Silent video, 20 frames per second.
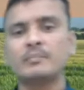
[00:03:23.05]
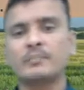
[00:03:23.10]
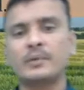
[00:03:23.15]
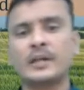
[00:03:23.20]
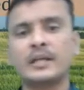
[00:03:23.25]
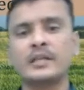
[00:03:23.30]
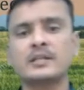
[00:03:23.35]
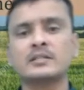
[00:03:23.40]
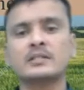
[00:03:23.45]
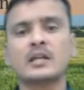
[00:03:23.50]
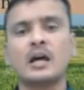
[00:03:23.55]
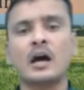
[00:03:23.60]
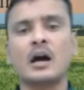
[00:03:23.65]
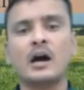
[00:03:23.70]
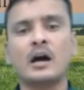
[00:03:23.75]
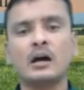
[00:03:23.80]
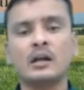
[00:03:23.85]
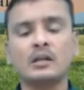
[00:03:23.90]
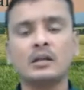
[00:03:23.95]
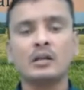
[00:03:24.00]
plains
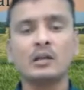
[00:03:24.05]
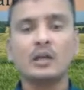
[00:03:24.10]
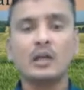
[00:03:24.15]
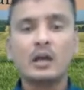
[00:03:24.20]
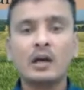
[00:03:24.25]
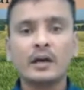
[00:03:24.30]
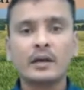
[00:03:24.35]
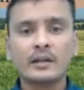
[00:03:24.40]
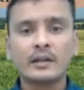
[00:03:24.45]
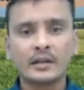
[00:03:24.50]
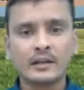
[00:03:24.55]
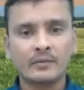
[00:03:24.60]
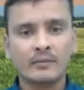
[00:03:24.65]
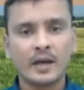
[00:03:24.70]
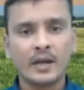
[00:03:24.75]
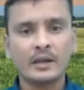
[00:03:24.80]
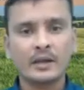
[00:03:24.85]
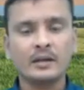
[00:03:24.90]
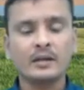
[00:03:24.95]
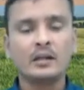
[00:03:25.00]
are
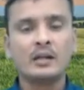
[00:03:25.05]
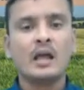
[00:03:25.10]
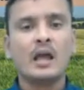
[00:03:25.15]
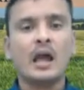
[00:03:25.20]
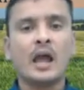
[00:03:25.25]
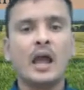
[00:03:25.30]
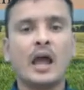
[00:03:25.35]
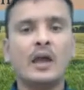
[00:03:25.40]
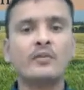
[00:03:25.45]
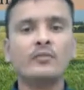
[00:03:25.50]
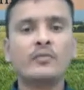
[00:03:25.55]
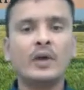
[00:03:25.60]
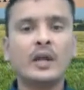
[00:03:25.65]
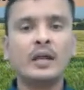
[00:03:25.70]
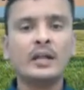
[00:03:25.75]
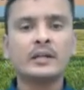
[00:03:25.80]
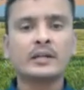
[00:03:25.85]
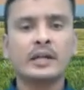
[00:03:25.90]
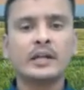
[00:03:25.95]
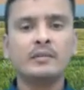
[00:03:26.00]
required, and
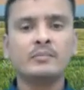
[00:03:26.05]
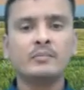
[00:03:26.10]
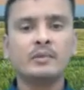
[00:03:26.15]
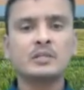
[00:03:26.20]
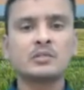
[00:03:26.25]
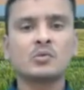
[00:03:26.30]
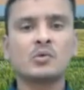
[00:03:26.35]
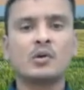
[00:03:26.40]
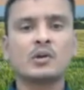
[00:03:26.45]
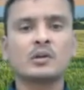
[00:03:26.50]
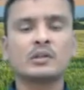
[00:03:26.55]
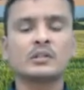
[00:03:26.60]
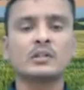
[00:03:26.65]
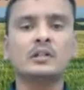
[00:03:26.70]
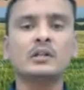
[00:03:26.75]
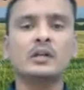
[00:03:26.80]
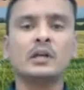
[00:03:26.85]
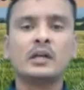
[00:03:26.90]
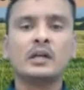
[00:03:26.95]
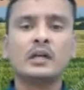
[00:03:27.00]
well drained is for
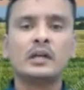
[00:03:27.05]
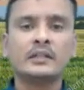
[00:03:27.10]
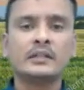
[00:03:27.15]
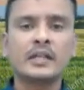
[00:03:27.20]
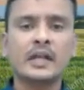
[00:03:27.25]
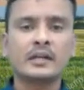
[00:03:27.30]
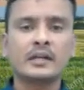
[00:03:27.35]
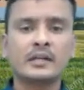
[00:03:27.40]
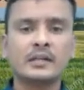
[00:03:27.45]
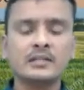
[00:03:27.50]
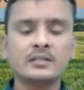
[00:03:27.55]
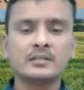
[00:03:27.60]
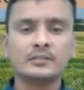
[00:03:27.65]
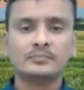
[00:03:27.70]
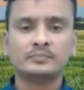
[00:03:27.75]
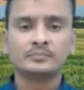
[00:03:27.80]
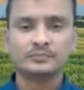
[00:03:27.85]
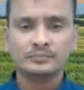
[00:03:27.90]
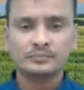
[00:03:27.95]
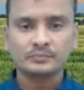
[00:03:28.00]
the that is
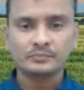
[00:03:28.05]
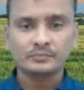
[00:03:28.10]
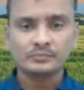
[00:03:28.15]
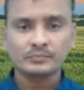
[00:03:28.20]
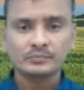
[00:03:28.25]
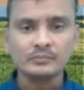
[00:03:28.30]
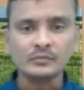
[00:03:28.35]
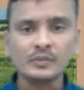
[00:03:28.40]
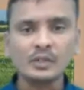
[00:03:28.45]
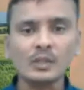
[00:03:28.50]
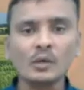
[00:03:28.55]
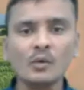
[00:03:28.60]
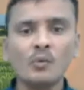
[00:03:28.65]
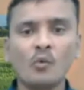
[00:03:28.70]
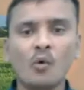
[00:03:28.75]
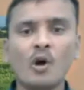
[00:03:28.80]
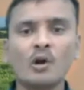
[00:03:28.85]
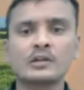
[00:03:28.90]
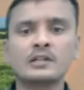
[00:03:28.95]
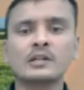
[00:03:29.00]

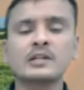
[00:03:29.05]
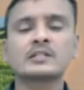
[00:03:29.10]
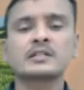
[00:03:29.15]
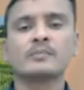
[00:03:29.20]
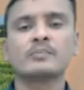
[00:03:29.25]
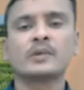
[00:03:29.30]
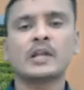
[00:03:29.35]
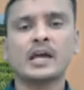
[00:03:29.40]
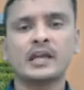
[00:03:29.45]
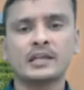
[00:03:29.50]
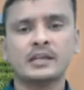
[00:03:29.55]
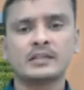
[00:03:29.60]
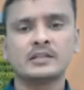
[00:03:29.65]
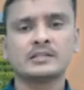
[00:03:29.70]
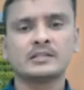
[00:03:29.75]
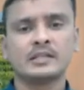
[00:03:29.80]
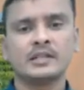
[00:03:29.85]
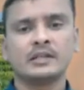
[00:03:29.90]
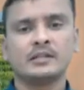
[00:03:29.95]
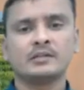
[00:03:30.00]
water supply
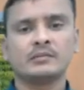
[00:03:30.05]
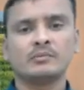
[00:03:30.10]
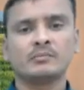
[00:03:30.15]
is there.